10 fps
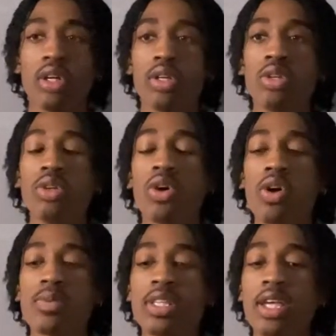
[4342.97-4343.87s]
You know what
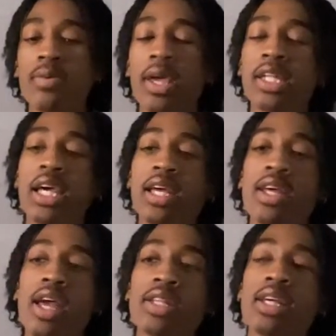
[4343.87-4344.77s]
I'm saying?
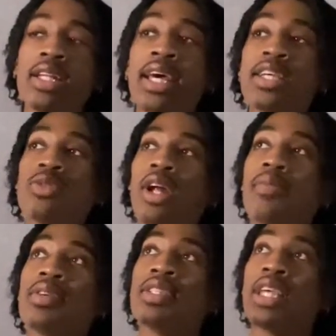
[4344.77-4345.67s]
And that's what I
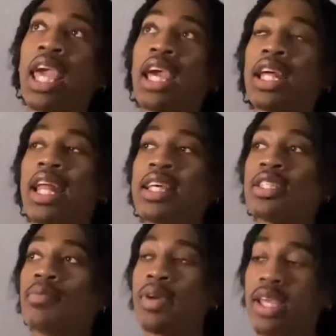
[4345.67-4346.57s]
be saying, and that's
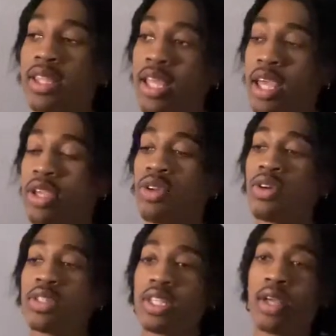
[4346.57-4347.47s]
the big thing, you know
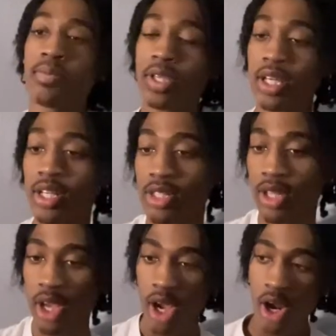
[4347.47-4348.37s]
what I'm saying? Because
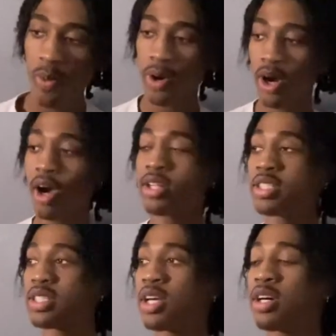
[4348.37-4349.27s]

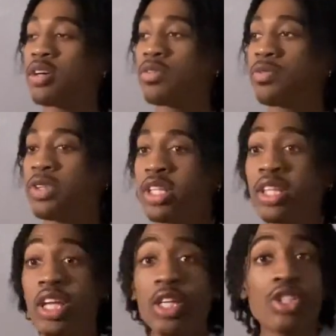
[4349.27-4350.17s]
regardless of the
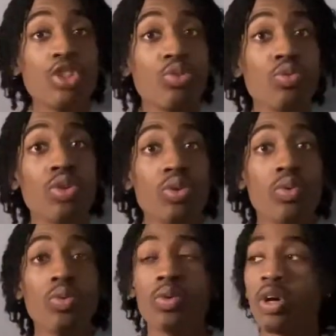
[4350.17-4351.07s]
things you
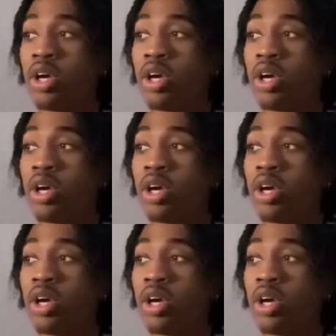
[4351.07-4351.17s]
do,